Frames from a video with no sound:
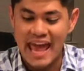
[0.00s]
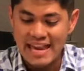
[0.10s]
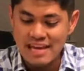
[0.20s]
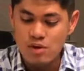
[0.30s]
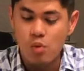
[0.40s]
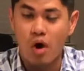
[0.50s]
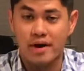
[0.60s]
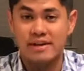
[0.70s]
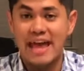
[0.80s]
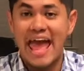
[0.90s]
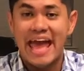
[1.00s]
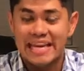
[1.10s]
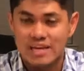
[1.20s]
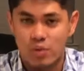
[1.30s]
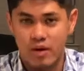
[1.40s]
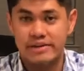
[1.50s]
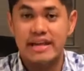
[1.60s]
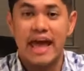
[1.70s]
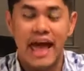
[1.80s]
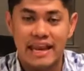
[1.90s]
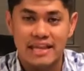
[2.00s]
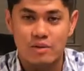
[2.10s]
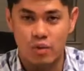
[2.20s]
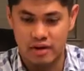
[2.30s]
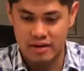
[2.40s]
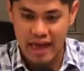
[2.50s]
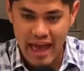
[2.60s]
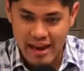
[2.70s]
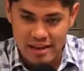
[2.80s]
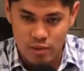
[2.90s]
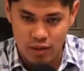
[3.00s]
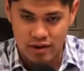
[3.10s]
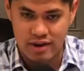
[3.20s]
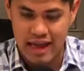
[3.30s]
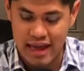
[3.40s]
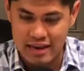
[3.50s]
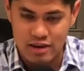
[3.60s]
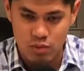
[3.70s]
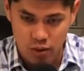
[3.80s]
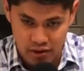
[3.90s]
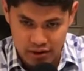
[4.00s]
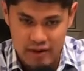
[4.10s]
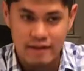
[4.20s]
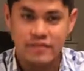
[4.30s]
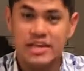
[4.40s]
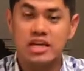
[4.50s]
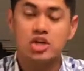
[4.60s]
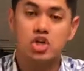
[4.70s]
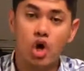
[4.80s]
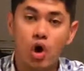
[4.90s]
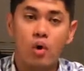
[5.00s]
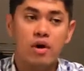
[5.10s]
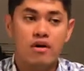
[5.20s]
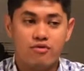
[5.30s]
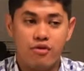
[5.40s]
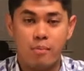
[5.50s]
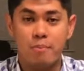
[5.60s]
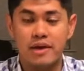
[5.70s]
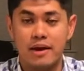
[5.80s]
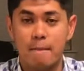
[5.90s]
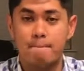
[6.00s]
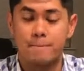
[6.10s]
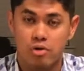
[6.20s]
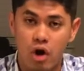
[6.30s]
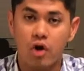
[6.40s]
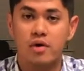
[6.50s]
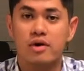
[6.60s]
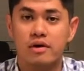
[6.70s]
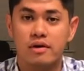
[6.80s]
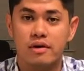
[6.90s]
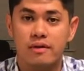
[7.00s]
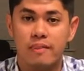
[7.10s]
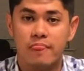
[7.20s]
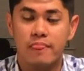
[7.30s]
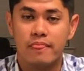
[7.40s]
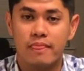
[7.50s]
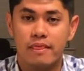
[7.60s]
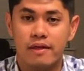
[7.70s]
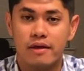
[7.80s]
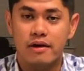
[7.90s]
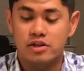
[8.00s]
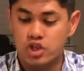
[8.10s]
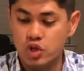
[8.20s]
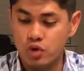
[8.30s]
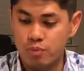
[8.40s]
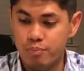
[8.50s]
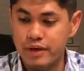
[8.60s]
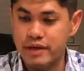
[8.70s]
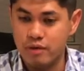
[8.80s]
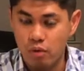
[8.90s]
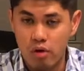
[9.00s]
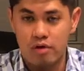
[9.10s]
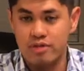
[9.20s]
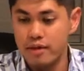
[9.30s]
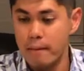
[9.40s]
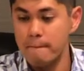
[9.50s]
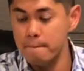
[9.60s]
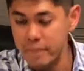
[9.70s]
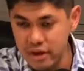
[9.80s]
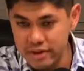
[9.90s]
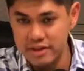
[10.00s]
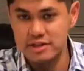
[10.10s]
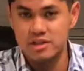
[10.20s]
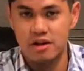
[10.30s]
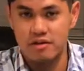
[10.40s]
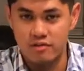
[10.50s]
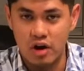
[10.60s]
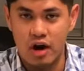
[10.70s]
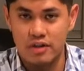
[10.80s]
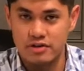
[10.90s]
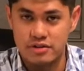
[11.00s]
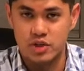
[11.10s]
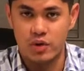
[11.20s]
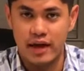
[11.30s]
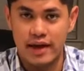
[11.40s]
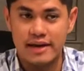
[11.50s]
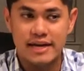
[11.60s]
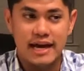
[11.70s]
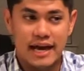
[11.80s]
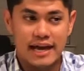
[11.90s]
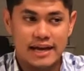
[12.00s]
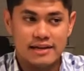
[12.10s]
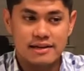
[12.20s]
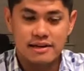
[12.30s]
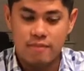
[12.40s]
anyone, anyone, anyone, anyone, anyone can go from being broke to being worth millions of dollars, okay? And